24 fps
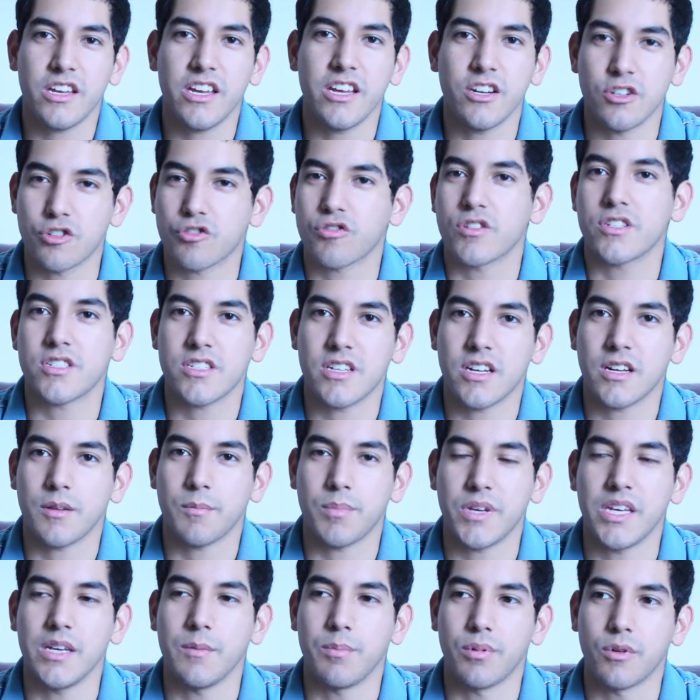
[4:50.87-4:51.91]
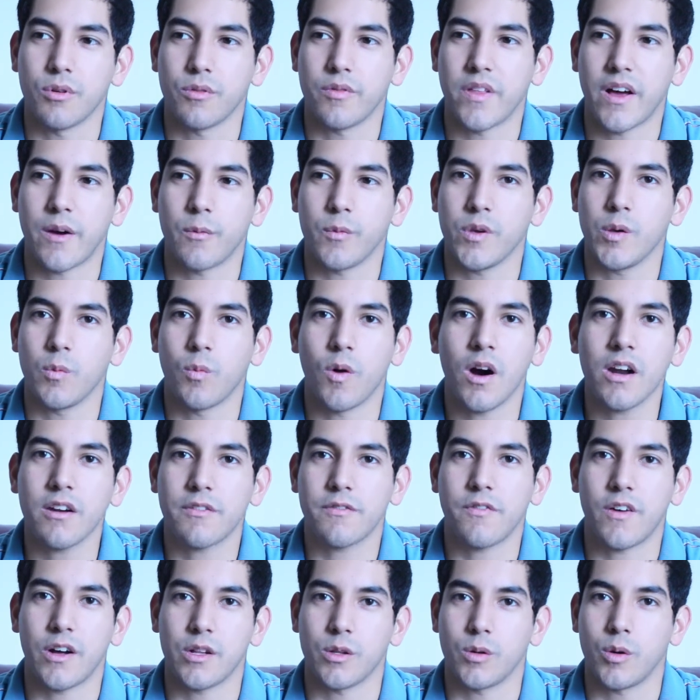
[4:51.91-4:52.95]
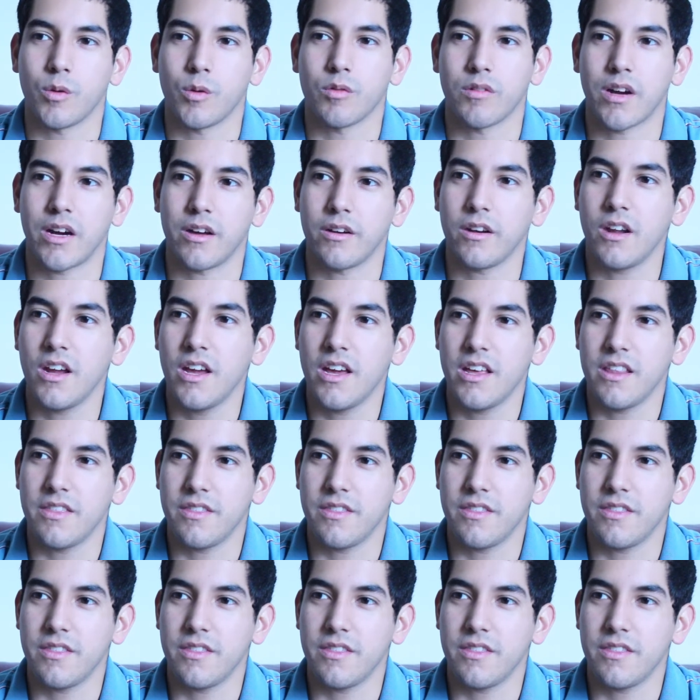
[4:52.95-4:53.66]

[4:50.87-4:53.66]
interesting people that we want to follow around.